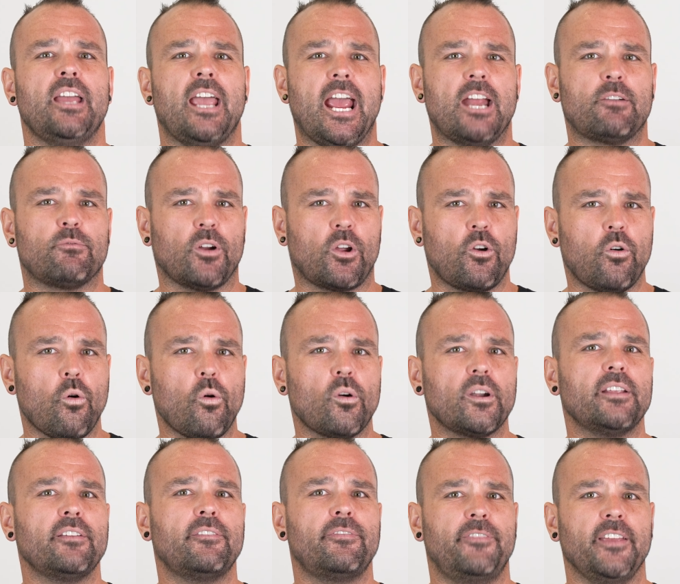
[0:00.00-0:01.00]
and
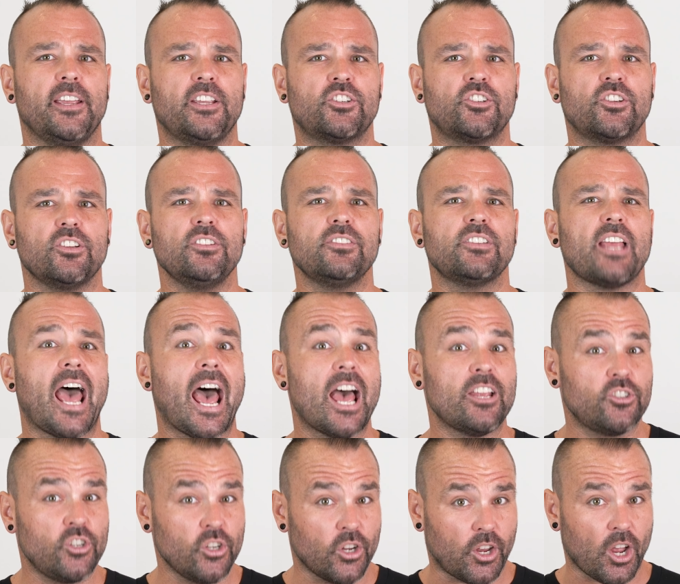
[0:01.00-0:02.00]
recording fixtures
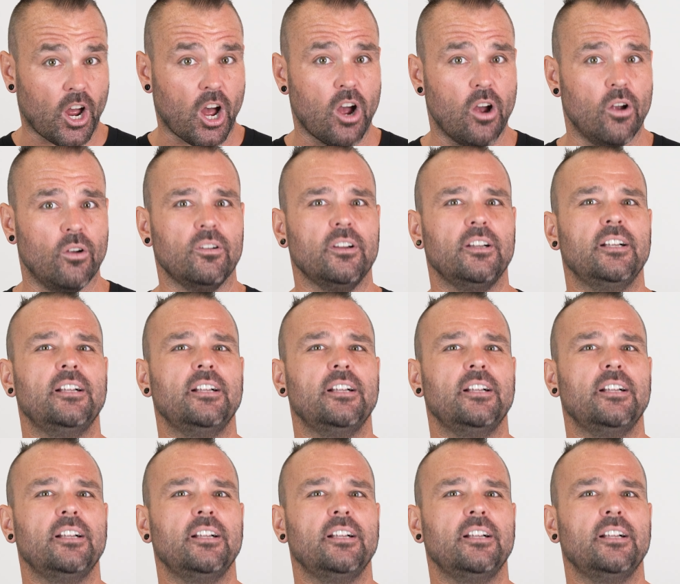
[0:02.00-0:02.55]
as you go.